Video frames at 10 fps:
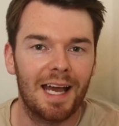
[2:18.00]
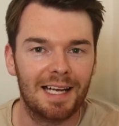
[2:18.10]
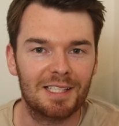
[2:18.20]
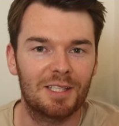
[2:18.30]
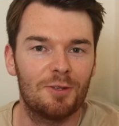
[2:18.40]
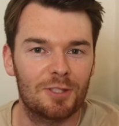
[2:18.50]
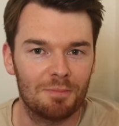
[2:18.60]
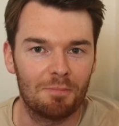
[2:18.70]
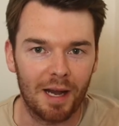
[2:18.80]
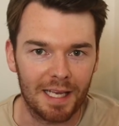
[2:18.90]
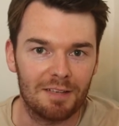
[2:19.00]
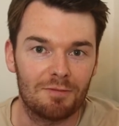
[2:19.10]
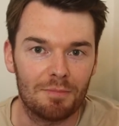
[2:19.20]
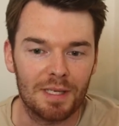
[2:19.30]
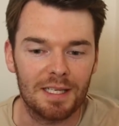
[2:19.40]
execution might
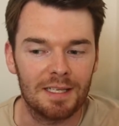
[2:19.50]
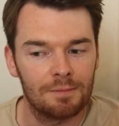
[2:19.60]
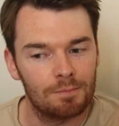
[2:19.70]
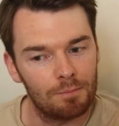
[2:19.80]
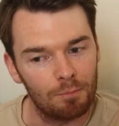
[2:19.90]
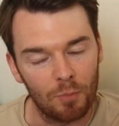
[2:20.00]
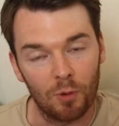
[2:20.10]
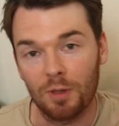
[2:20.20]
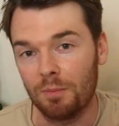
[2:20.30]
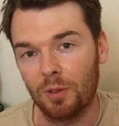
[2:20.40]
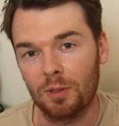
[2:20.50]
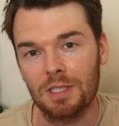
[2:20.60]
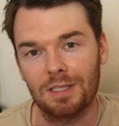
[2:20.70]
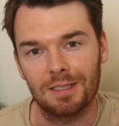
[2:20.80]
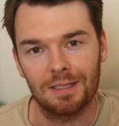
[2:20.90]
even be more
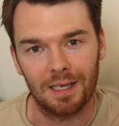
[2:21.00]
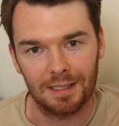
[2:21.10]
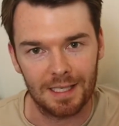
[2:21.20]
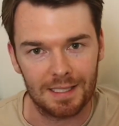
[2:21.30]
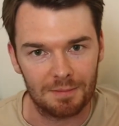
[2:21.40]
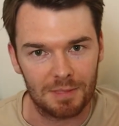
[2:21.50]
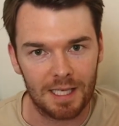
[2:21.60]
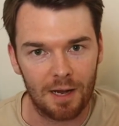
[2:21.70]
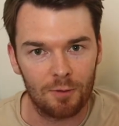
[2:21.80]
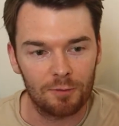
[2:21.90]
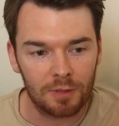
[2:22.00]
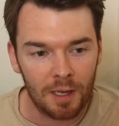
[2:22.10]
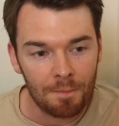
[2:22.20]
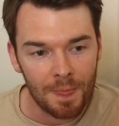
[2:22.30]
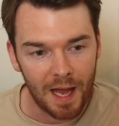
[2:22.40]
important than the ideas themselves.
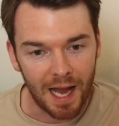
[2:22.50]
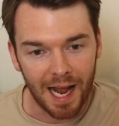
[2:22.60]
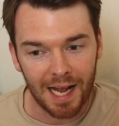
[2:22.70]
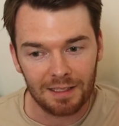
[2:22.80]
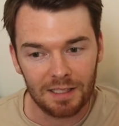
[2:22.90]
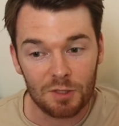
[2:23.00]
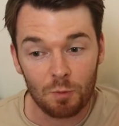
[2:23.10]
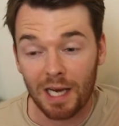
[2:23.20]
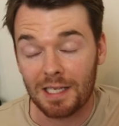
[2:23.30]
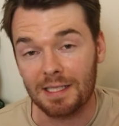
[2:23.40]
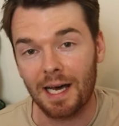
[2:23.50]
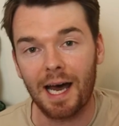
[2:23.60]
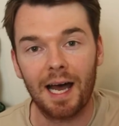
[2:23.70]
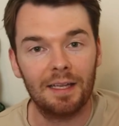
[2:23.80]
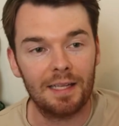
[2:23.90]
And as well as
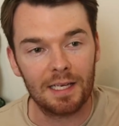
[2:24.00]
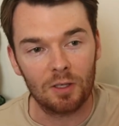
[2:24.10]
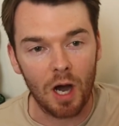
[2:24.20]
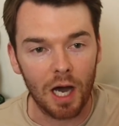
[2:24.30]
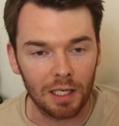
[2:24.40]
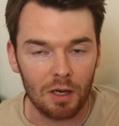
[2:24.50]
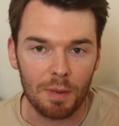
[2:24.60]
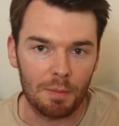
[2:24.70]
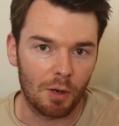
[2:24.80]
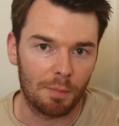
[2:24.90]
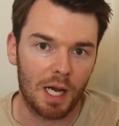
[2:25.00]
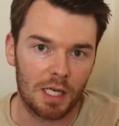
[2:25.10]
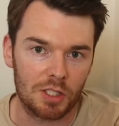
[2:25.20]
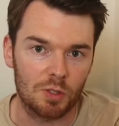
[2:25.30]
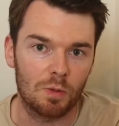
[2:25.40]
that, they got a little bit more
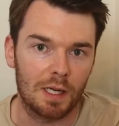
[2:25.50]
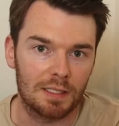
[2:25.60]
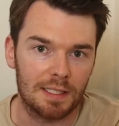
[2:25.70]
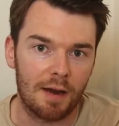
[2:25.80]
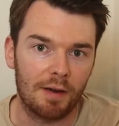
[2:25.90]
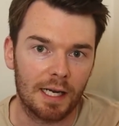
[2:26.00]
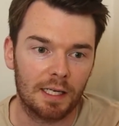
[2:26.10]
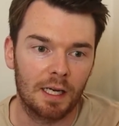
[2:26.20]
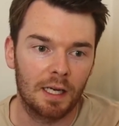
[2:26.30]
personal and Derek